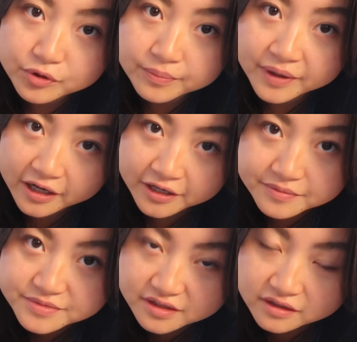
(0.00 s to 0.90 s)
put my
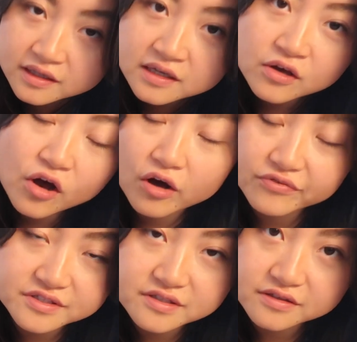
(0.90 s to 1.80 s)
items in.
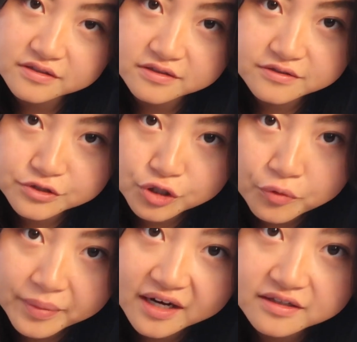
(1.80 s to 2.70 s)
Obviously this is a
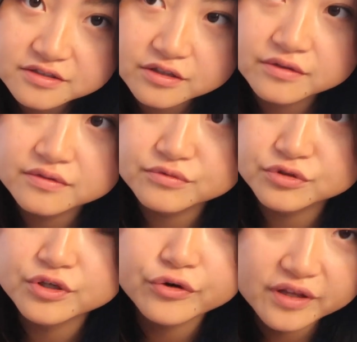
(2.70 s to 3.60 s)
tote bag, so
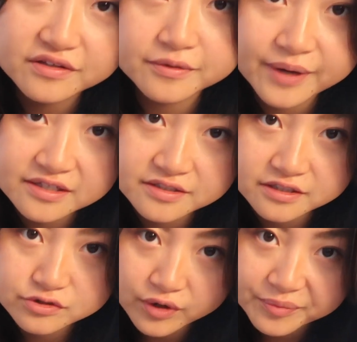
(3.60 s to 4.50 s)
you know that the
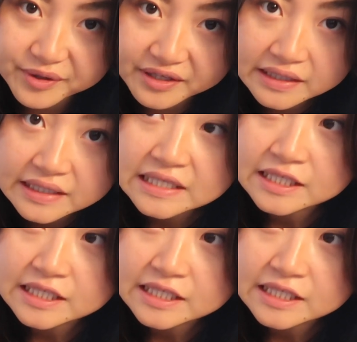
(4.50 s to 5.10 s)
capacity is quite big,